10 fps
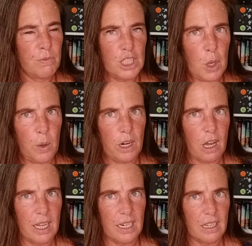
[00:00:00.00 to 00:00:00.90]
going
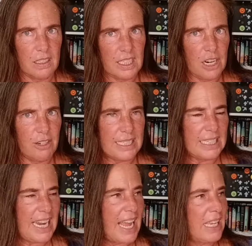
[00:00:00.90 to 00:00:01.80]
on, terrorist
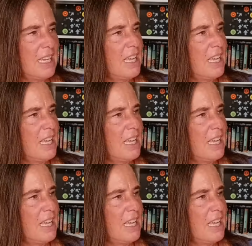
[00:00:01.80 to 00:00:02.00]
attack,